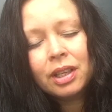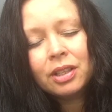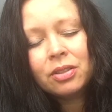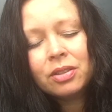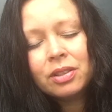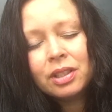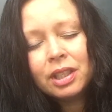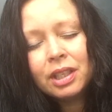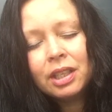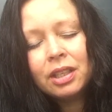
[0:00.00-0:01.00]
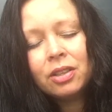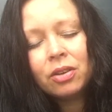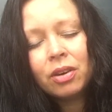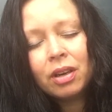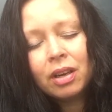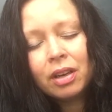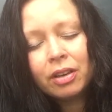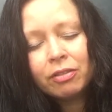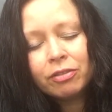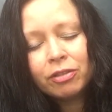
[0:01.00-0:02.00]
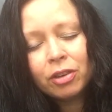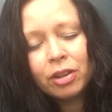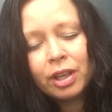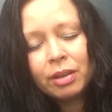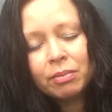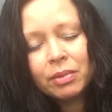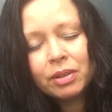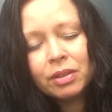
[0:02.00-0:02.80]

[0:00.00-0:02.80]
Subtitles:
and to see your love for them.